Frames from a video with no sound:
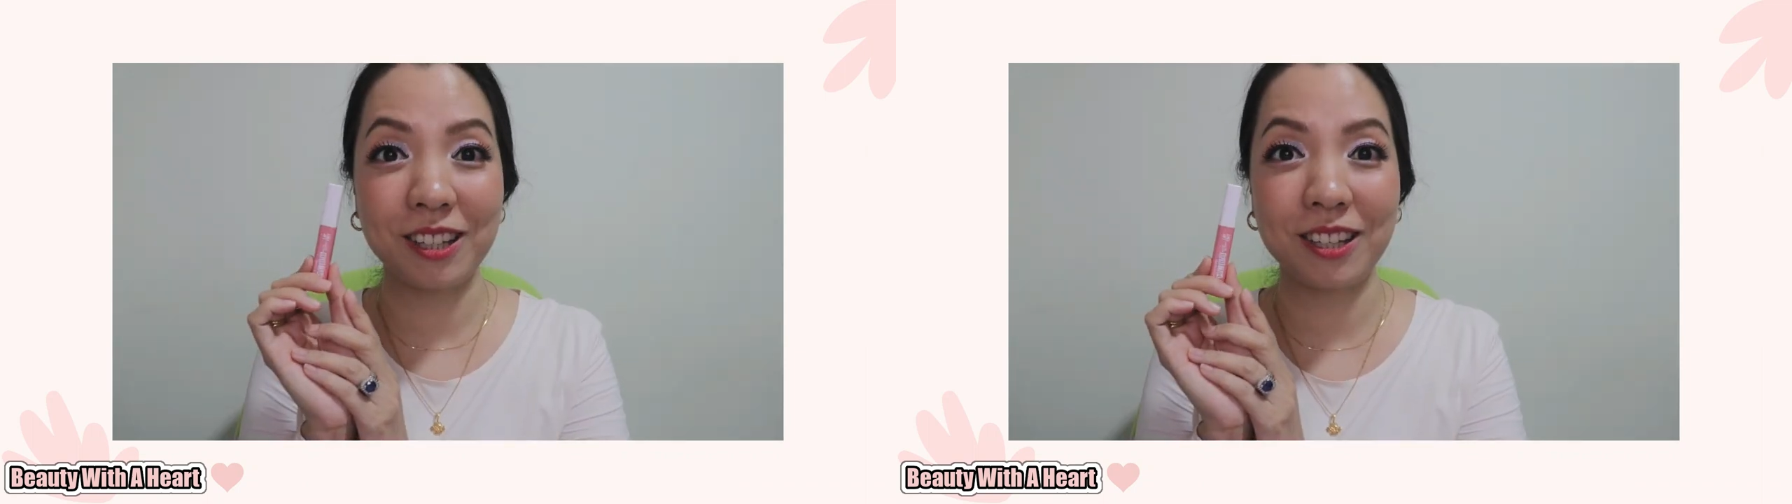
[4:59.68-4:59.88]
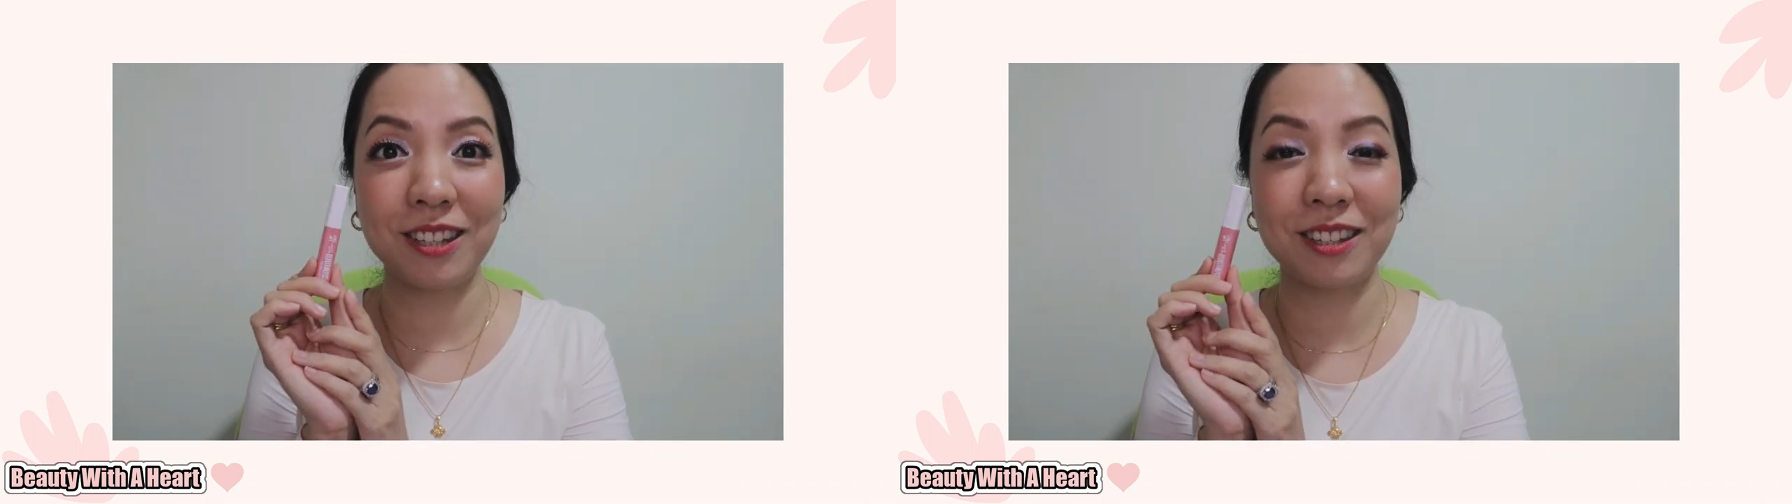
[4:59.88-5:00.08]

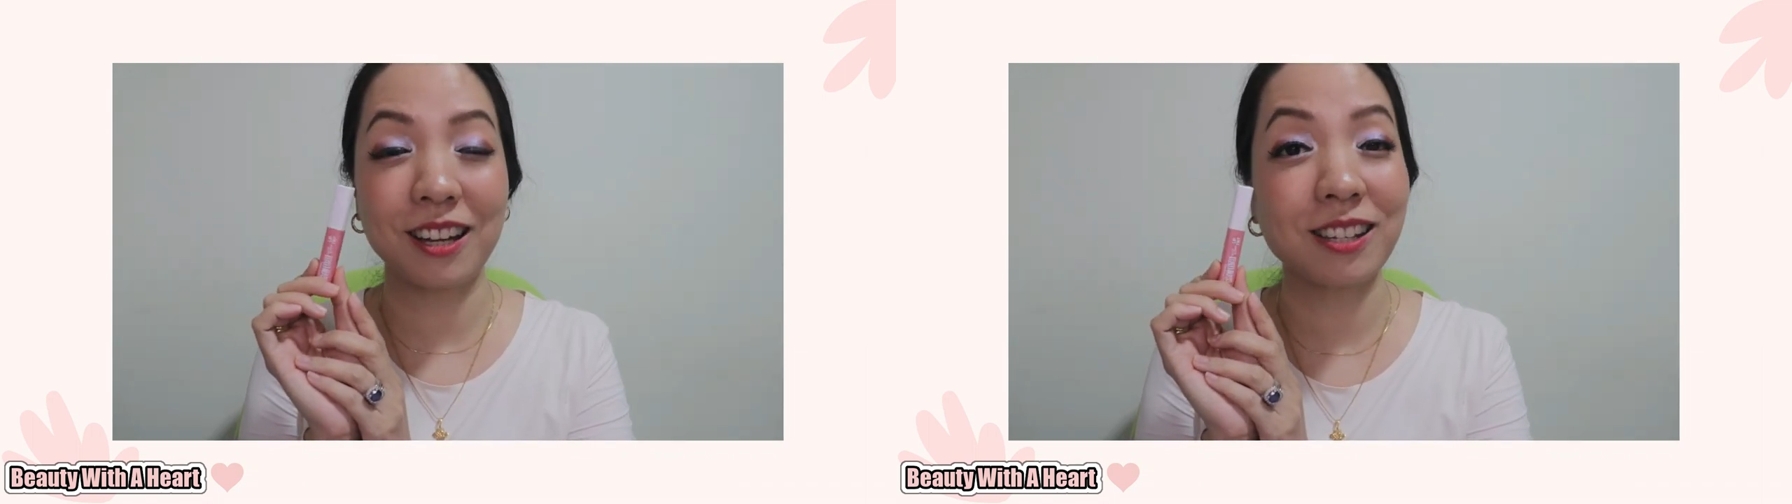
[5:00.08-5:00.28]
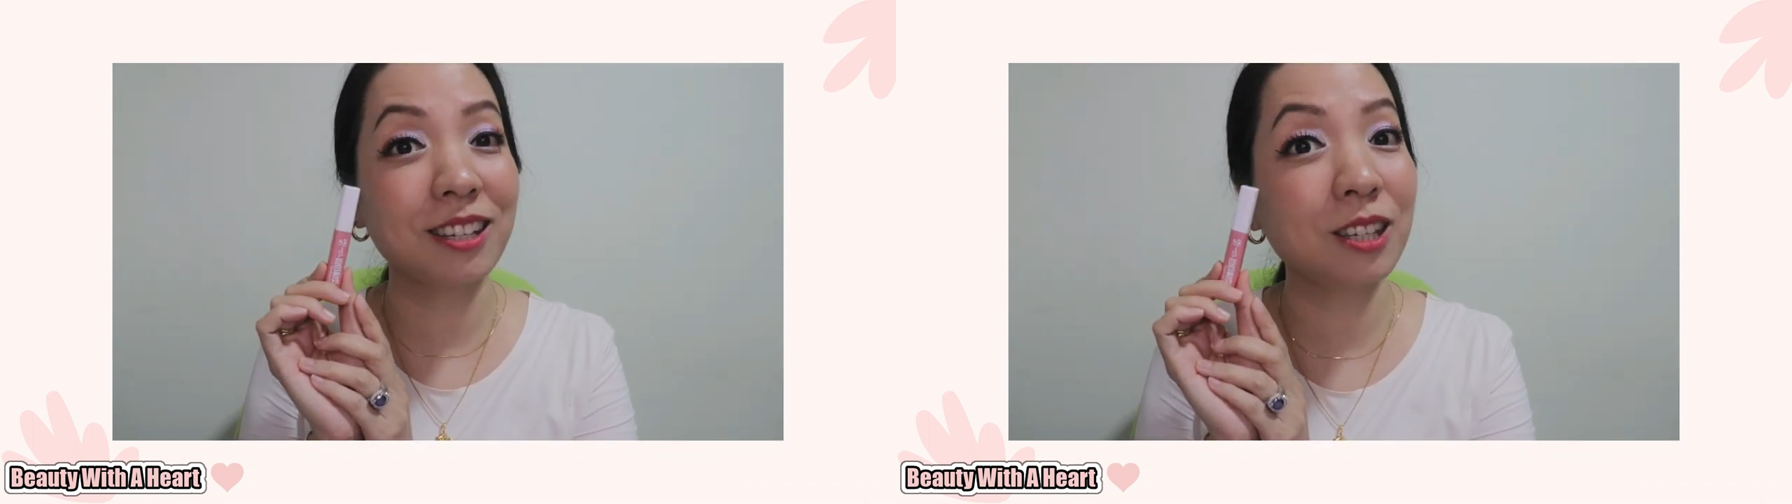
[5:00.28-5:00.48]
that this
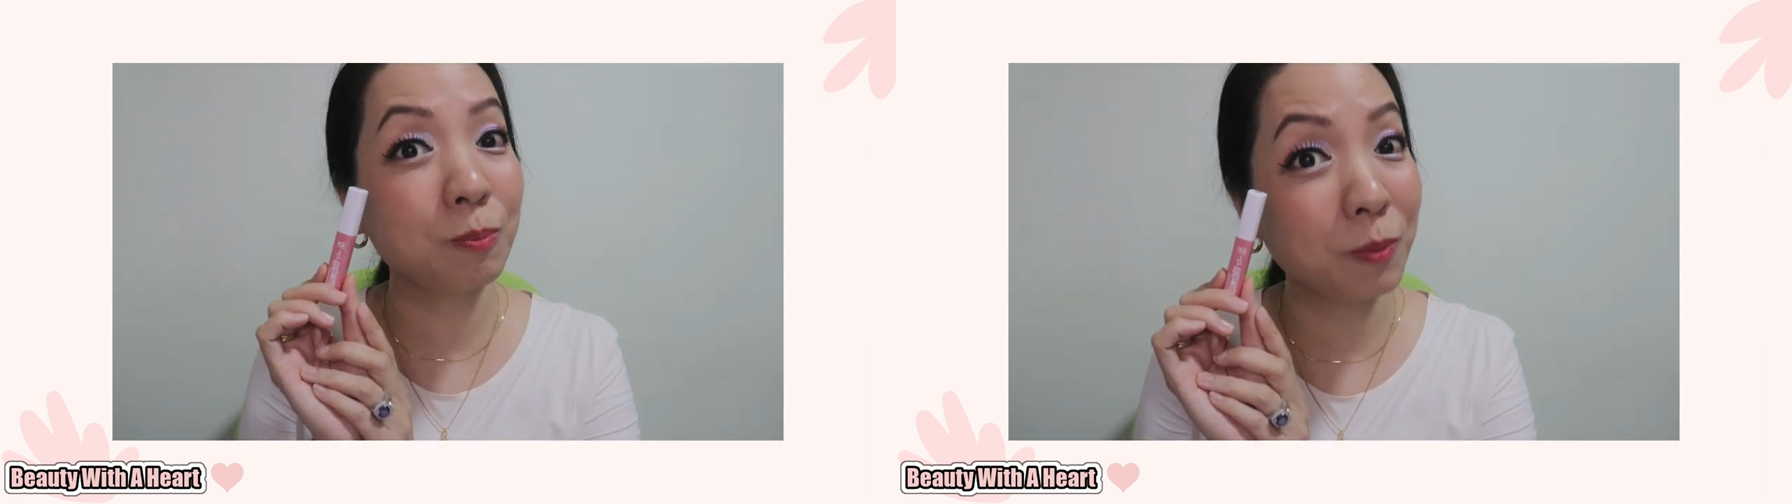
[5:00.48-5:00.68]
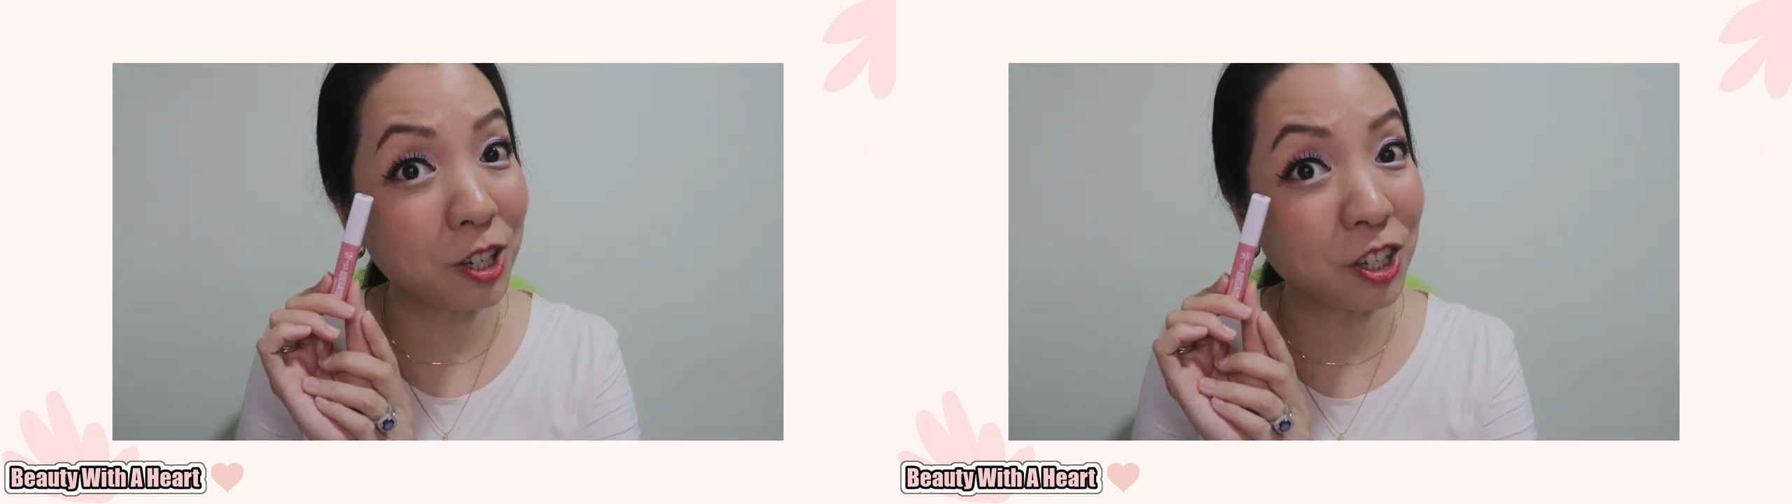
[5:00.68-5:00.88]
doesn't
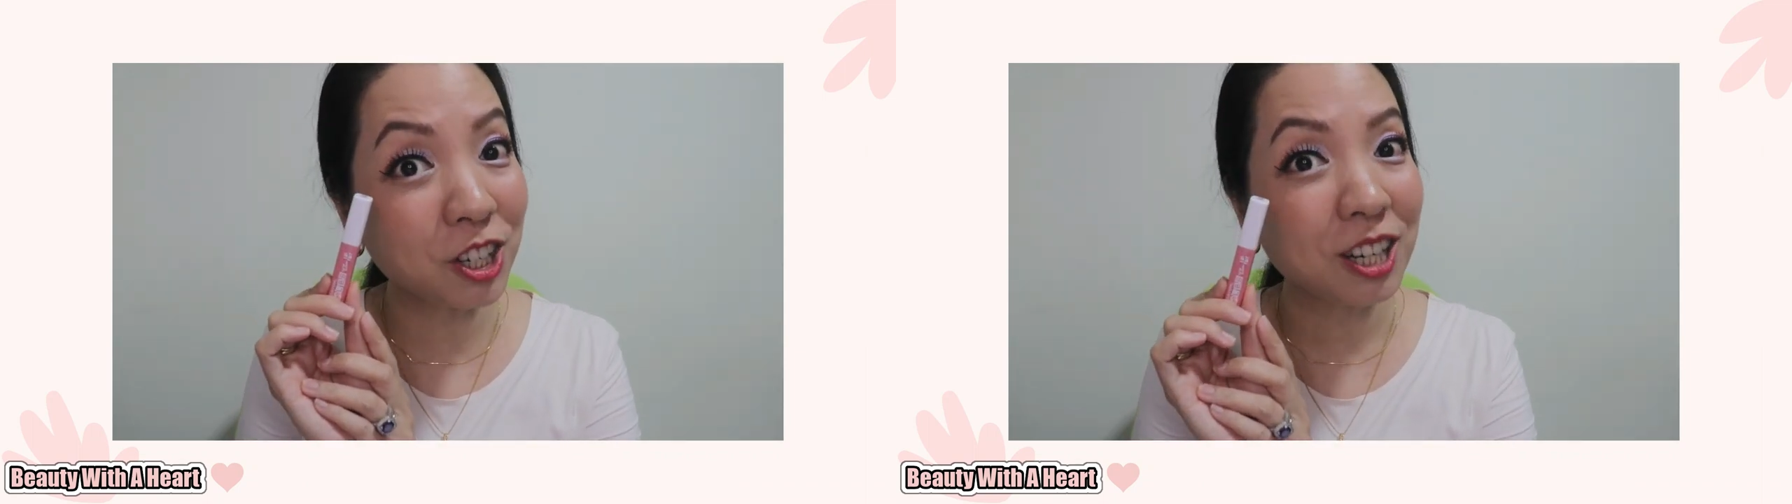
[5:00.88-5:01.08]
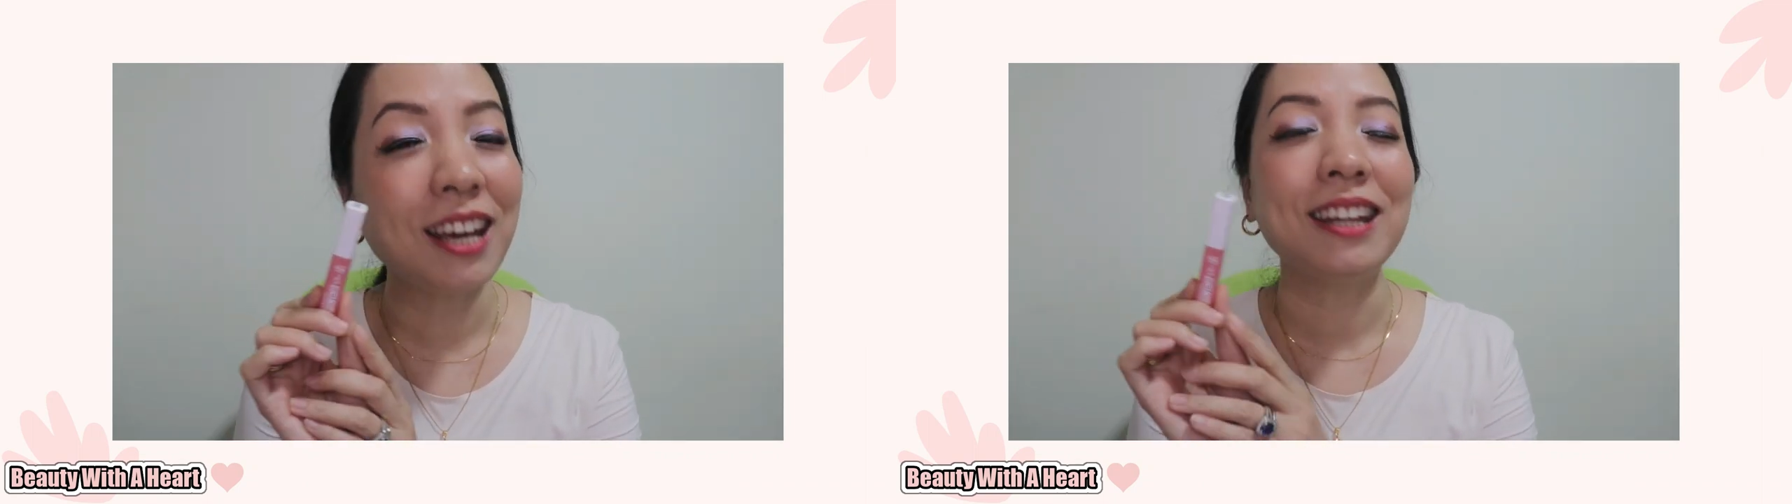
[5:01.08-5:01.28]

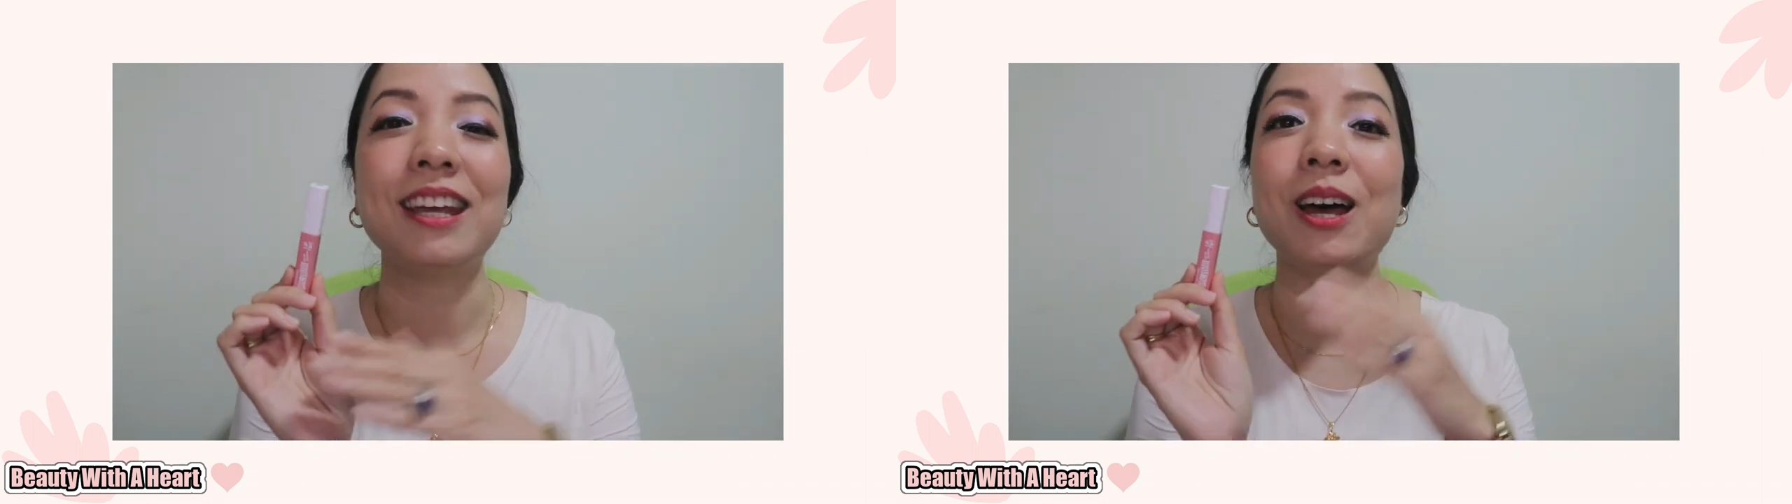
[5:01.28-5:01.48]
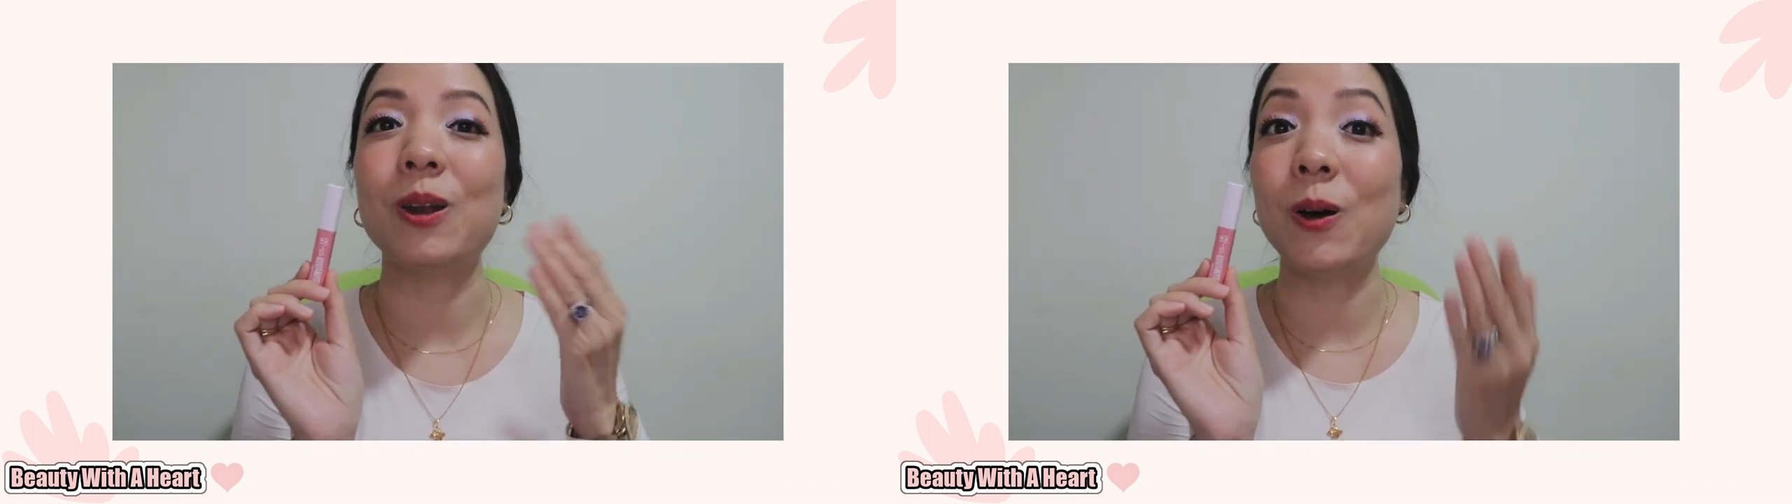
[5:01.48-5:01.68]
smudge,
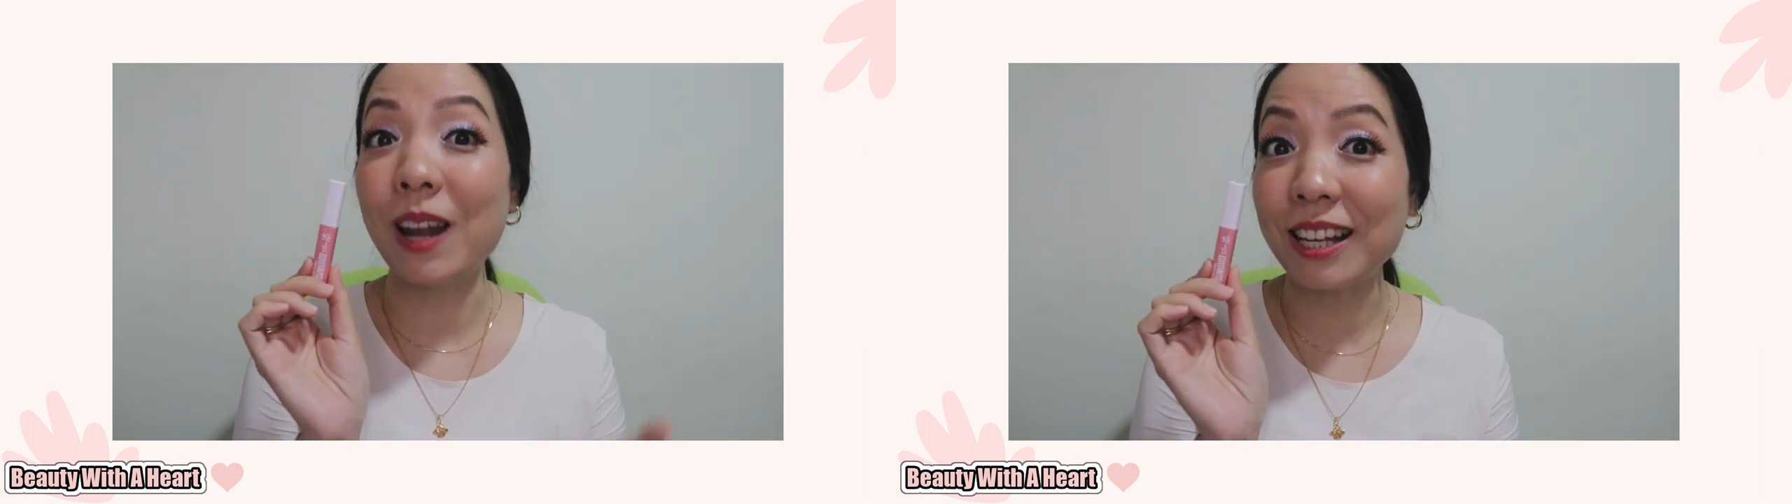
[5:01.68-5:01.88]
they are long